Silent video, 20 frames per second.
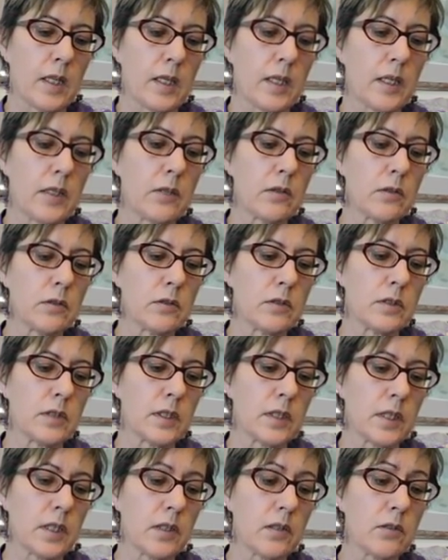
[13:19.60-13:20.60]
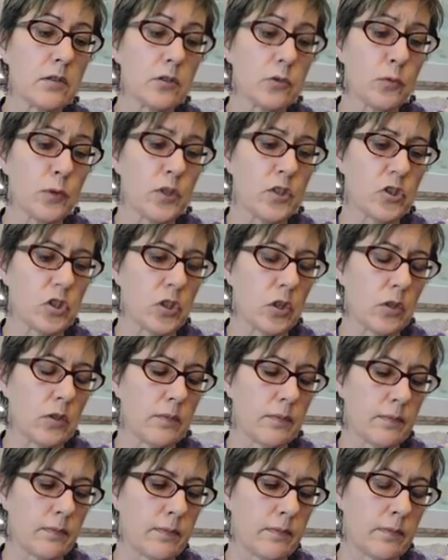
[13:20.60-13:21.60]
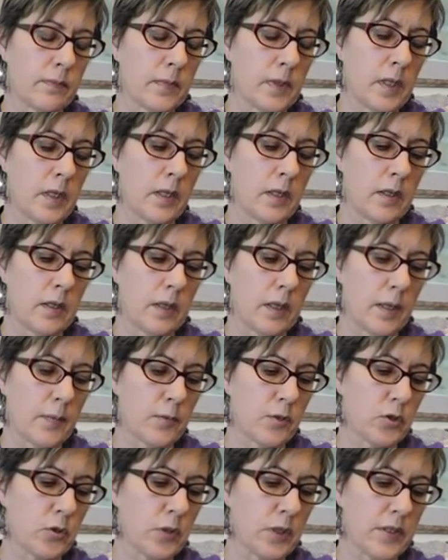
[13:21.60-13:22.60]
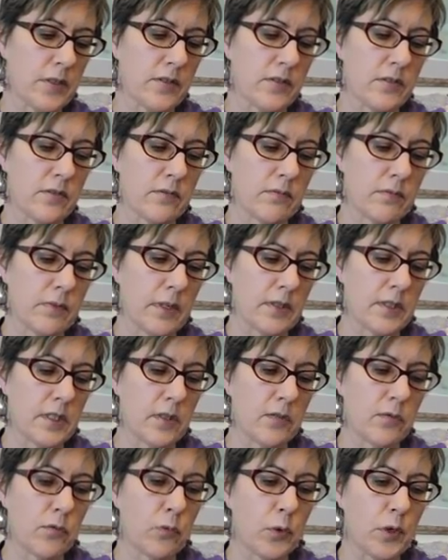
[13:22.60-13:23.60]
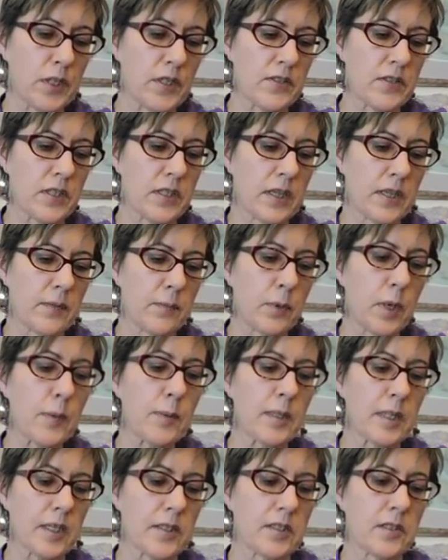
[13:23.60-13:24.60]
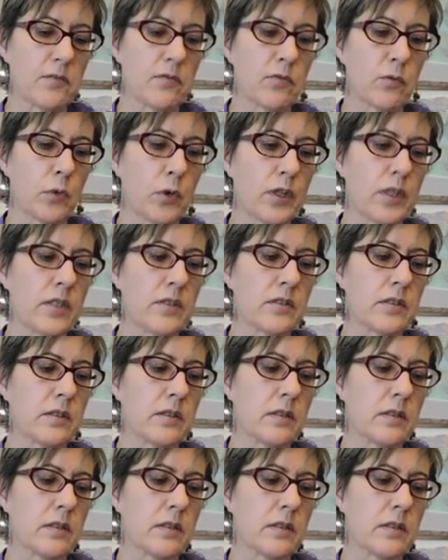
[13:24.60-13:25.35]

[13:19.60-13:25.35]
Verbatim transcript: Guild Guild original. I'm sure it's 1940s tonight, probably 1940s.